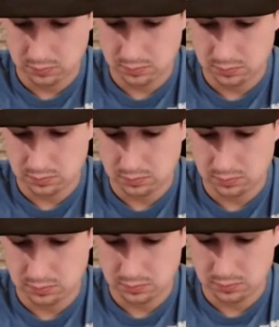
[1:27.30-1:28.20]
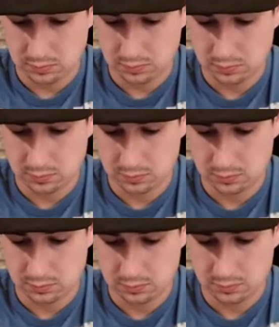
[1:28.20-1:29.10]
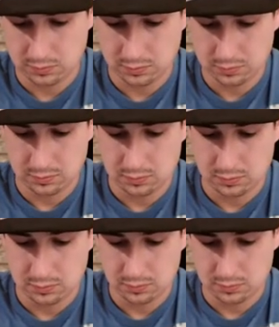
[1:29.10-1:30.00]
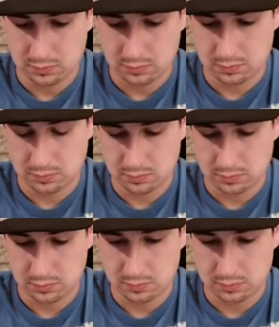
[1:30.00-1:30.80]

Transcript: (not speaking)